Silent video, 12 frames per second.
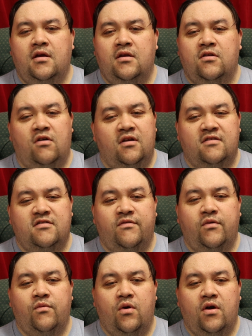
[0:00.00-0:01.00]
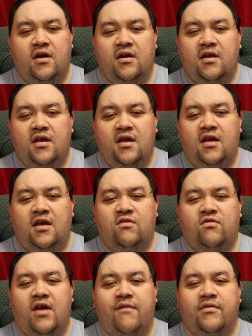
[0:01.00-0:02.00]
During the Civil War, he
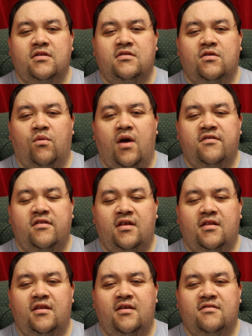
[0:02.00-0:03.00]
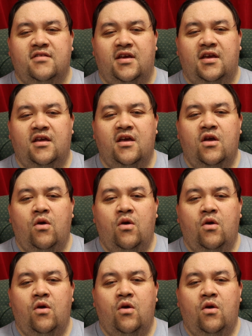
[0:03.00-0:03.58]
traveled to Washington, D.C.,